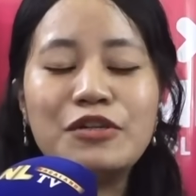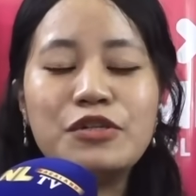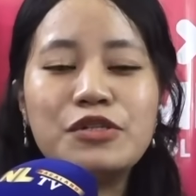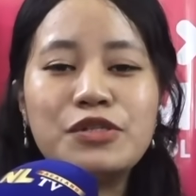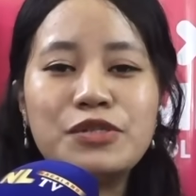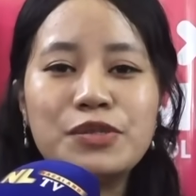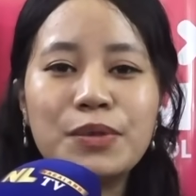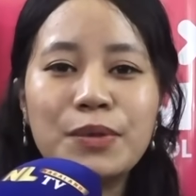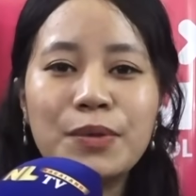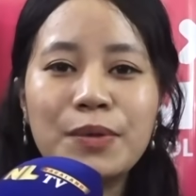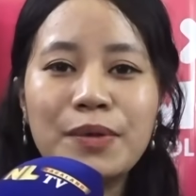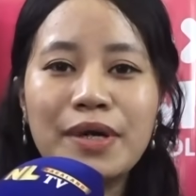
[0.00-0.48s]

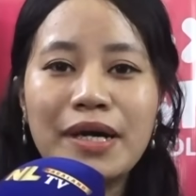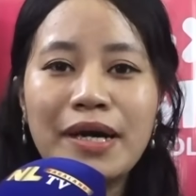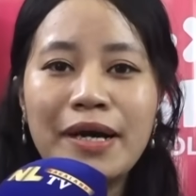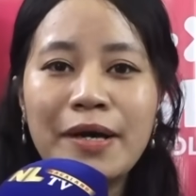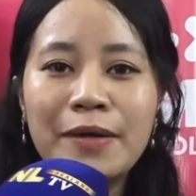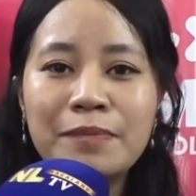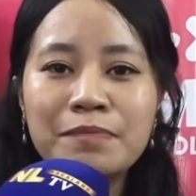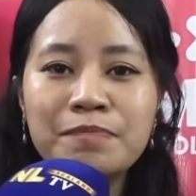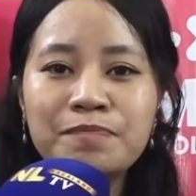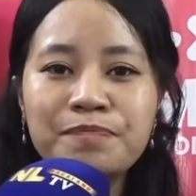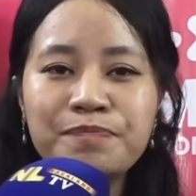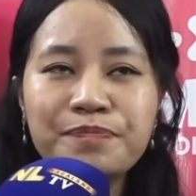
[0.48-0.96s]
So
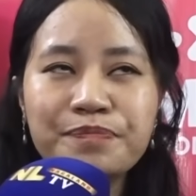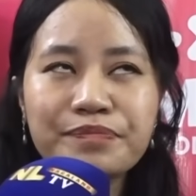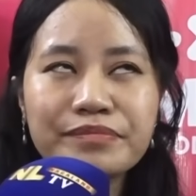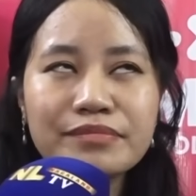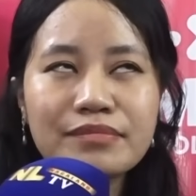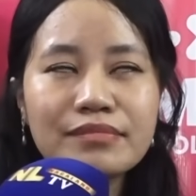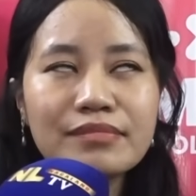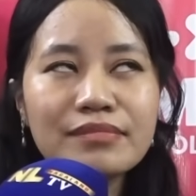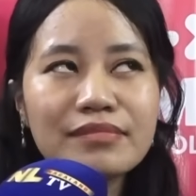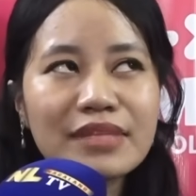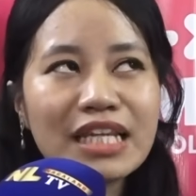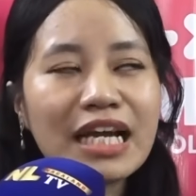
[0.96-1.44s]

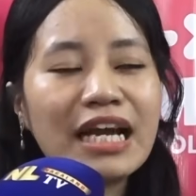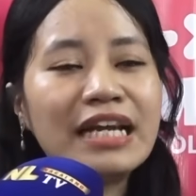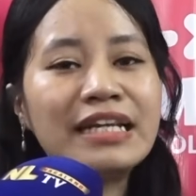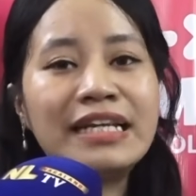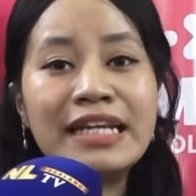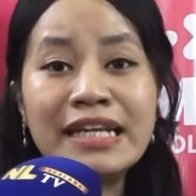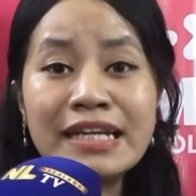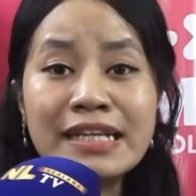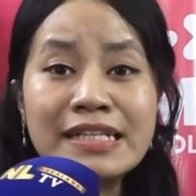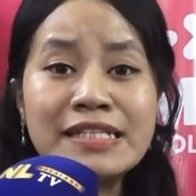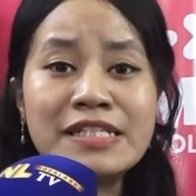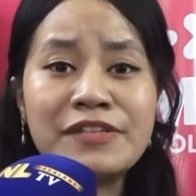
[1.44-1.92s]
I
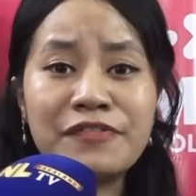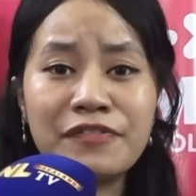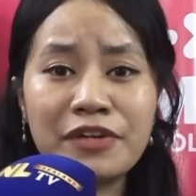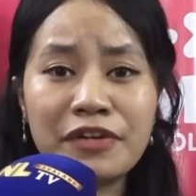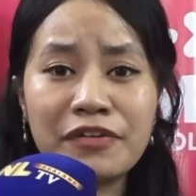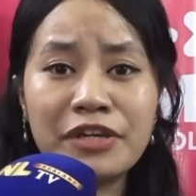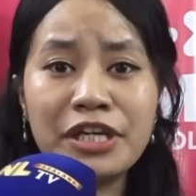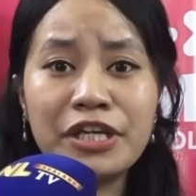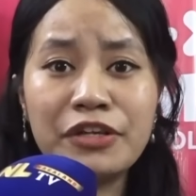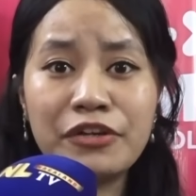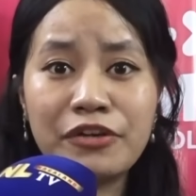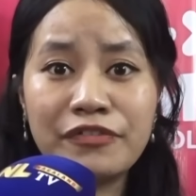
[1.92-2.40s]
think it's a
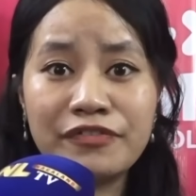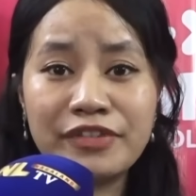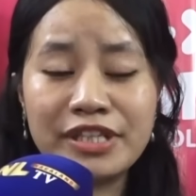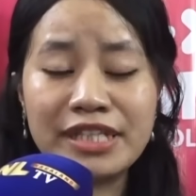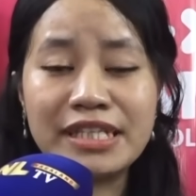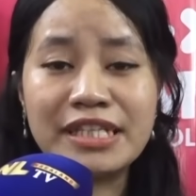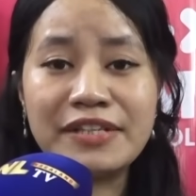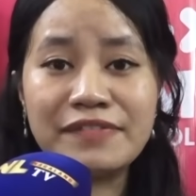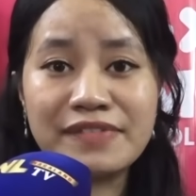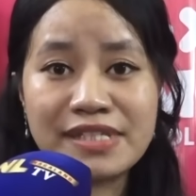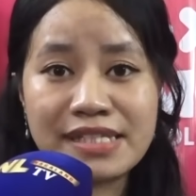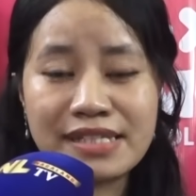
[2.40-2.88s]
very
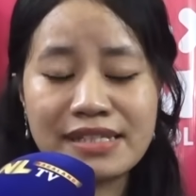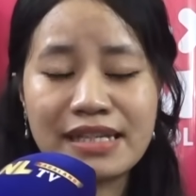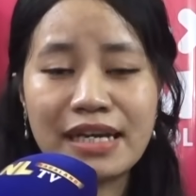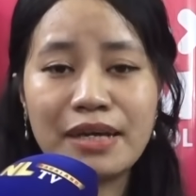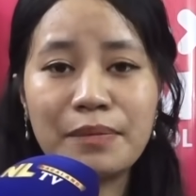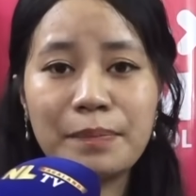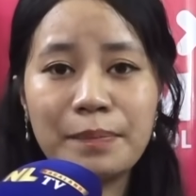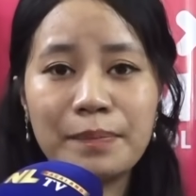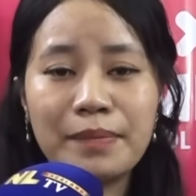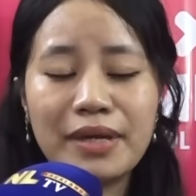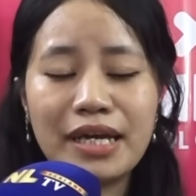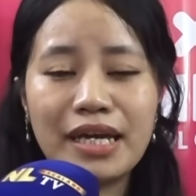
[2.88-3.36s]
innovative
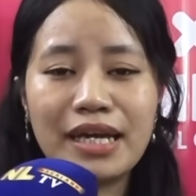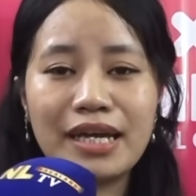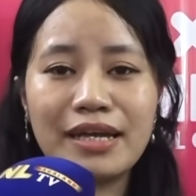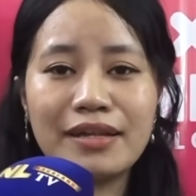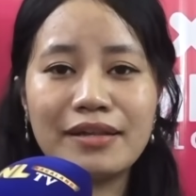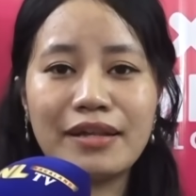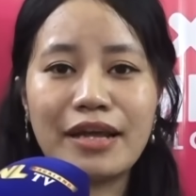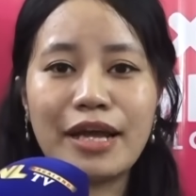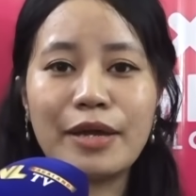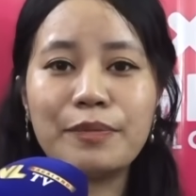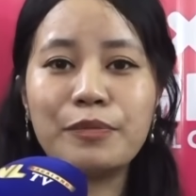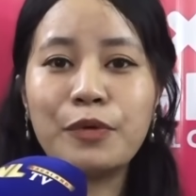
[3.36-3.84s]
step,
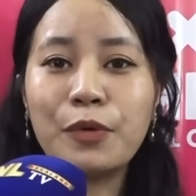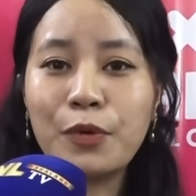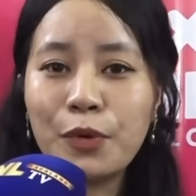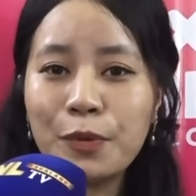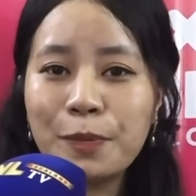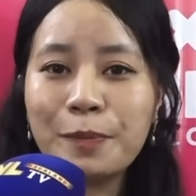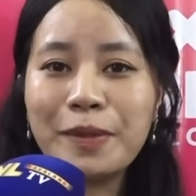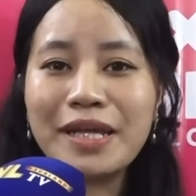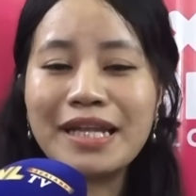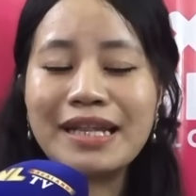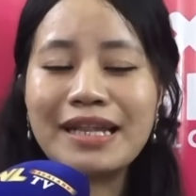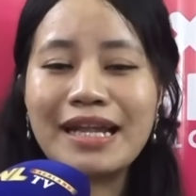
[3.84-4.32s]
and I'm
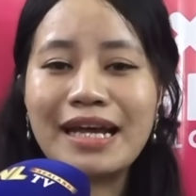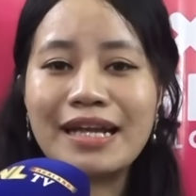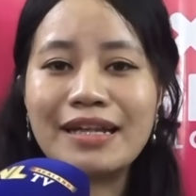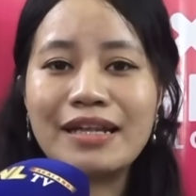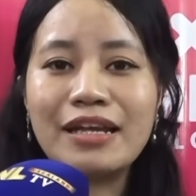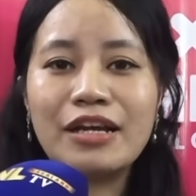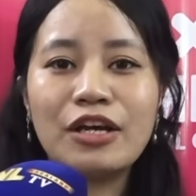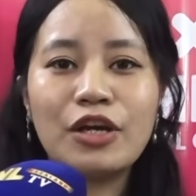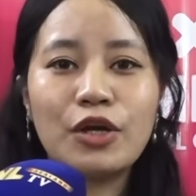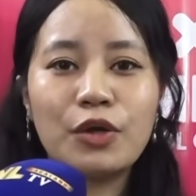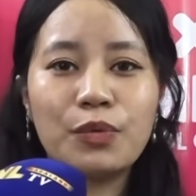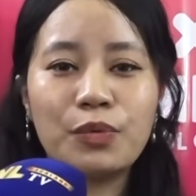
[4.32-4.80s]
hoping that
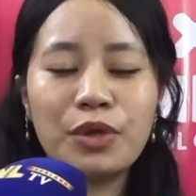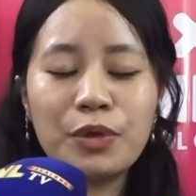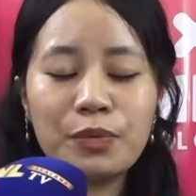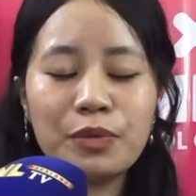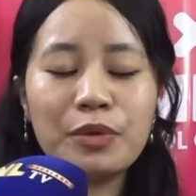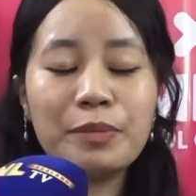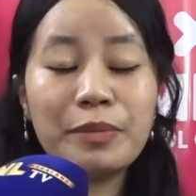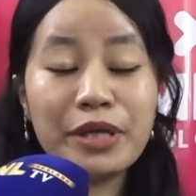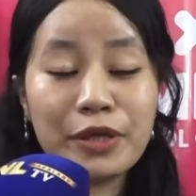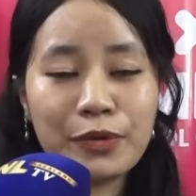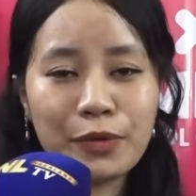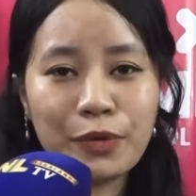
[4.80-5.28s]
we
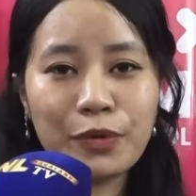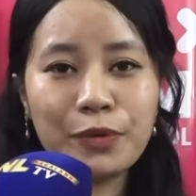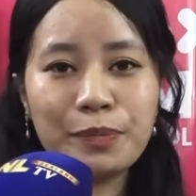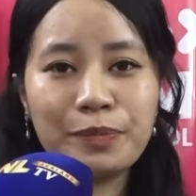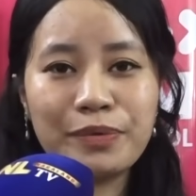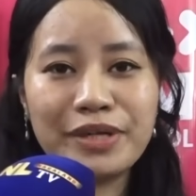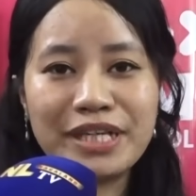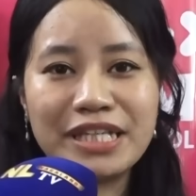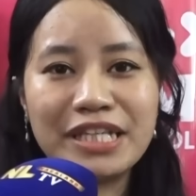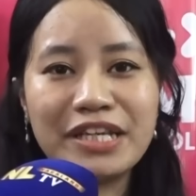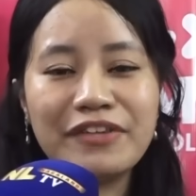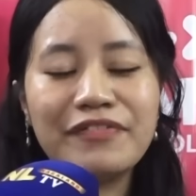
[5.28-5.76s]
will be
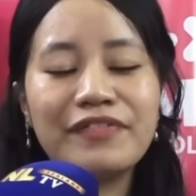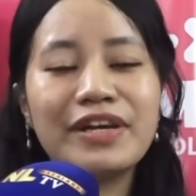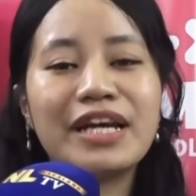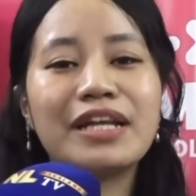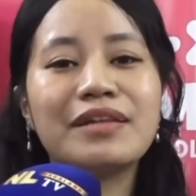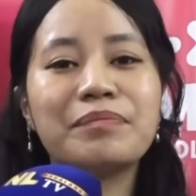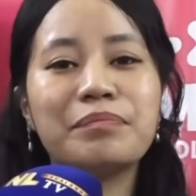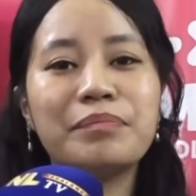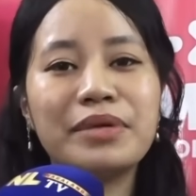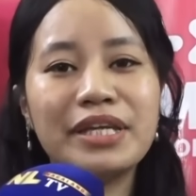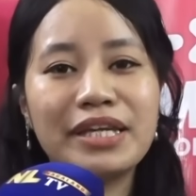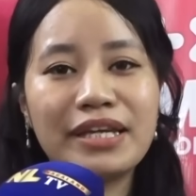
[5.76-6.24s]
cooperative
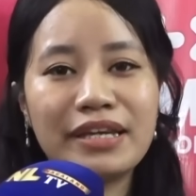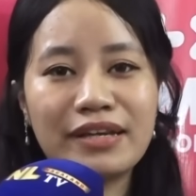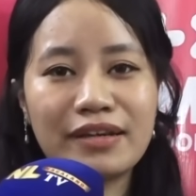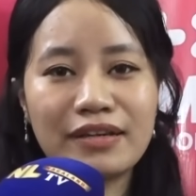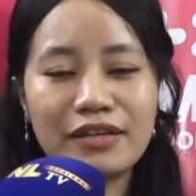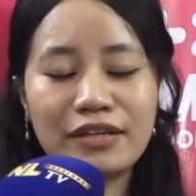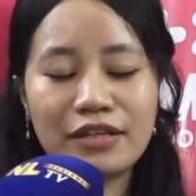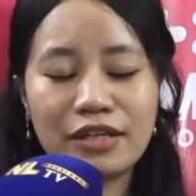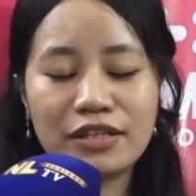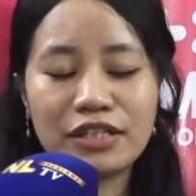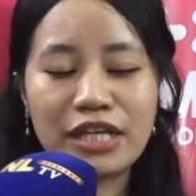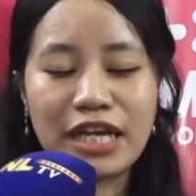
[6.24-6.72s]

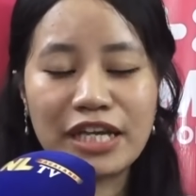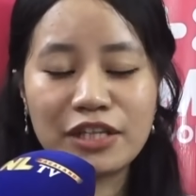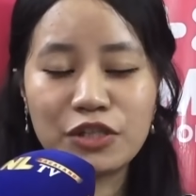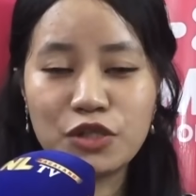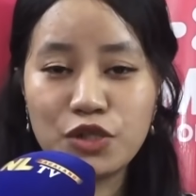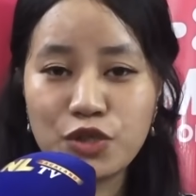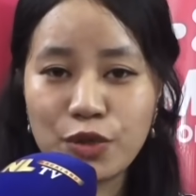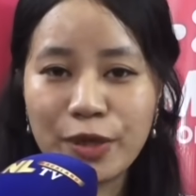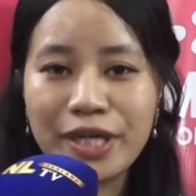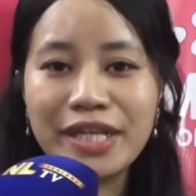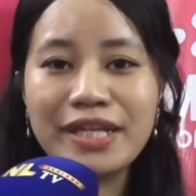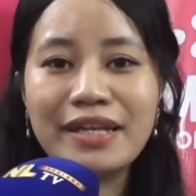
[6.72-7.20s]

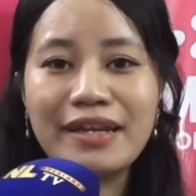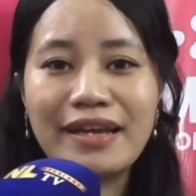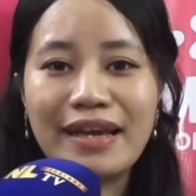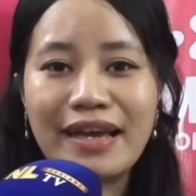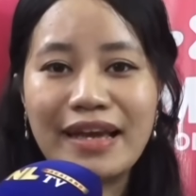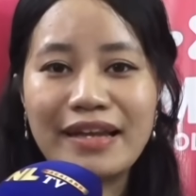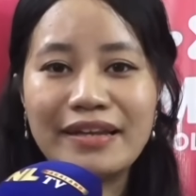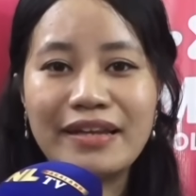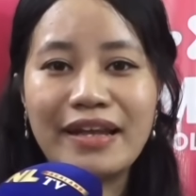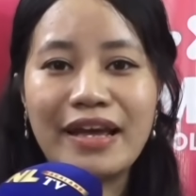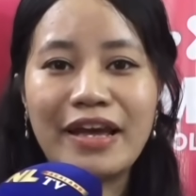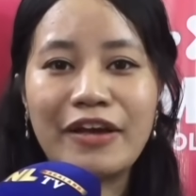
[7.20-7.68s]
and join
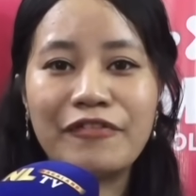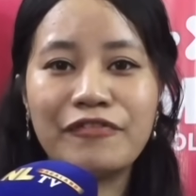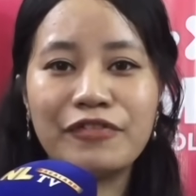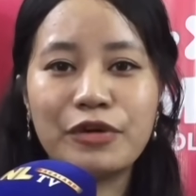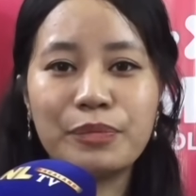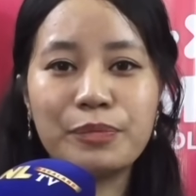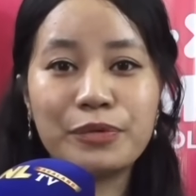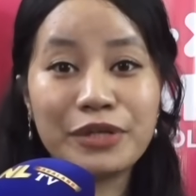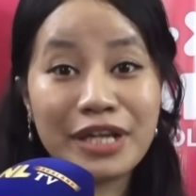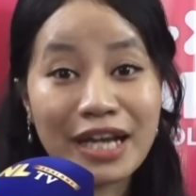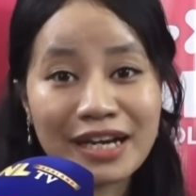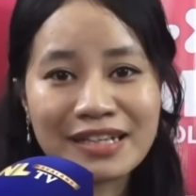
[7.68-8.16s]
and have
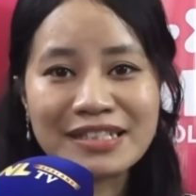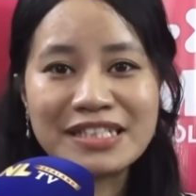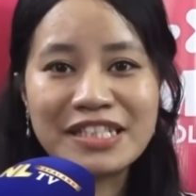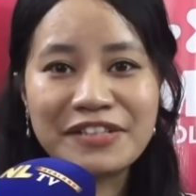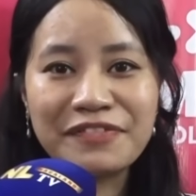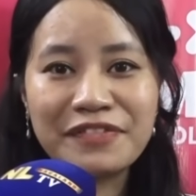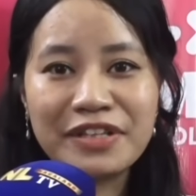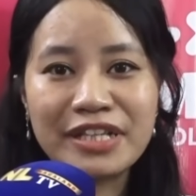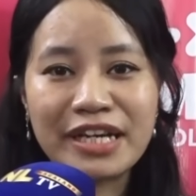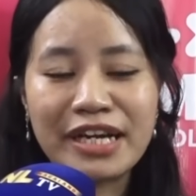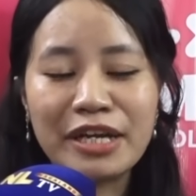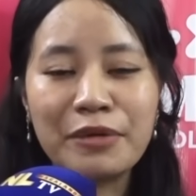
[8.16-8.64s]
a
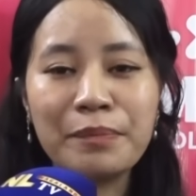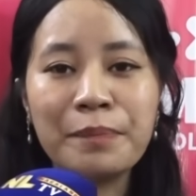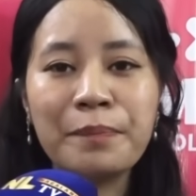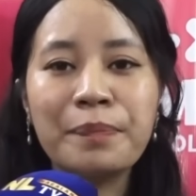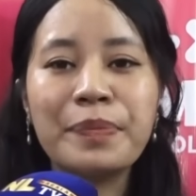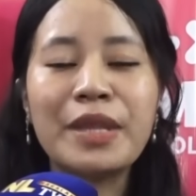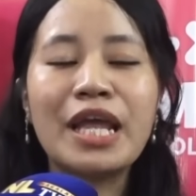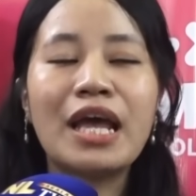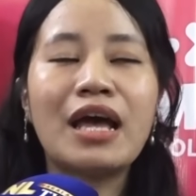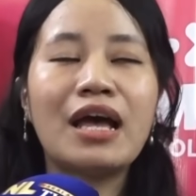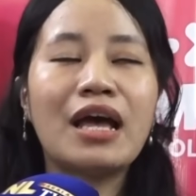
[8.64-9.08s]
productive time.